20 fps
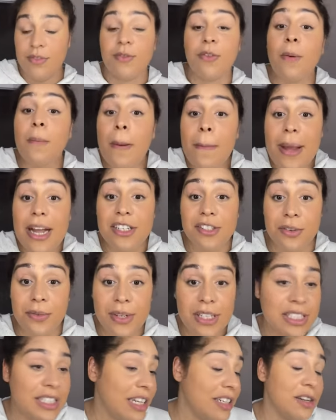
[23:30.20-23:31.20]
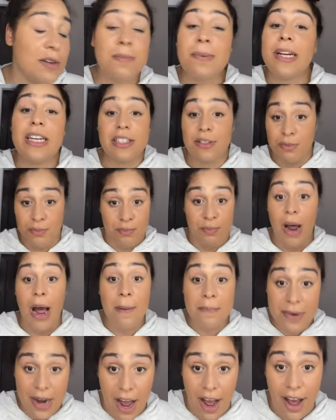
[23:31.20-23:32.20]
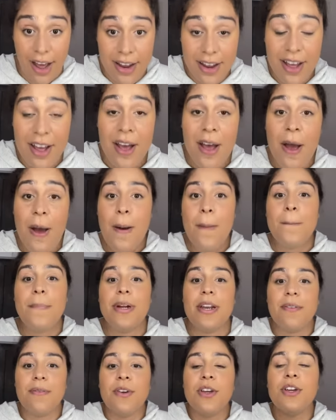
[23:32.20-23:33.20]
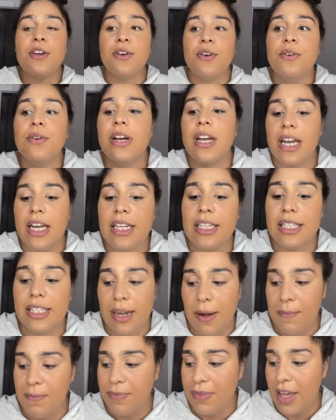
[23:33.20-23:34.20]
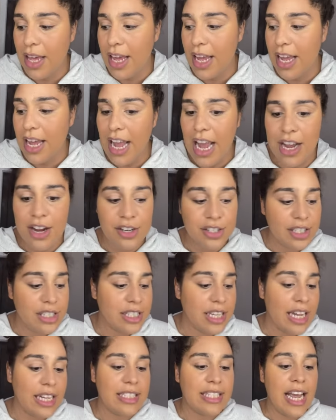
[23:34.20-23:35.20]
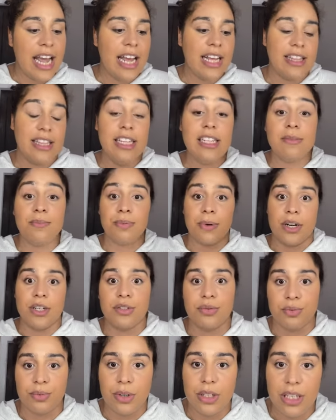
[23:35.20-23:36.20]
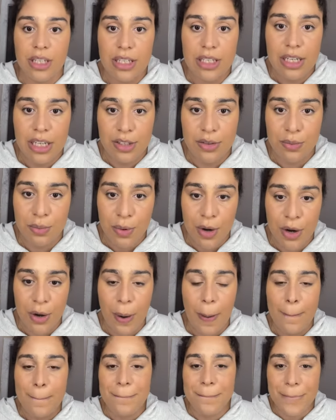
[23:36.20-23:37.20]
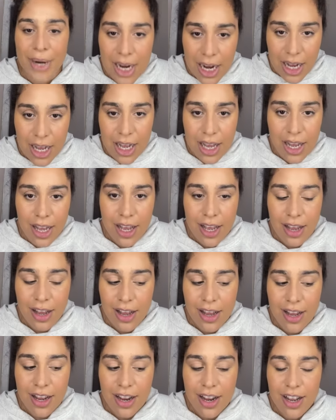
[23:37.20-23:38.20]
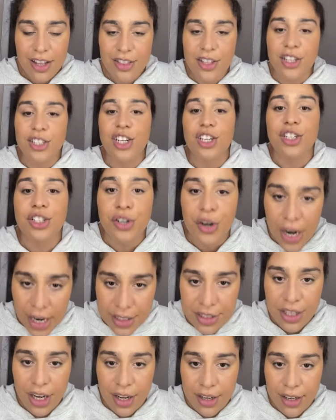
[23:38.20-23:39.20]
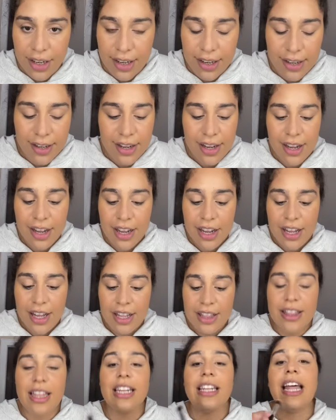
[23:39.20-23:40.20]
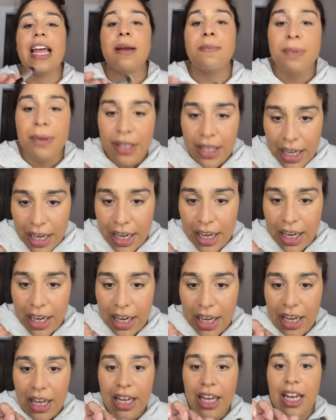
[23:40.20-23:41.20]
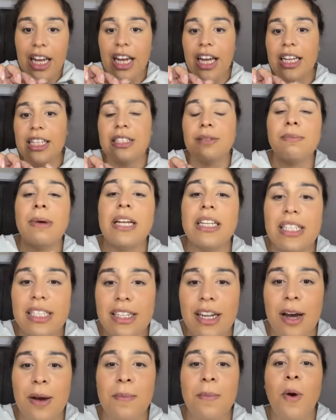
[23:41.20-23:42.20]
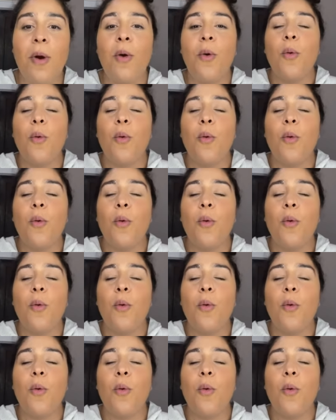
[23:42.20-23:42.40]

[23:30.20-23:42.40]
from a major retailer because I'm not, but if you get something and you're just like, dang, this brush really does work, but there's a scratch on it. The labeling is messed up.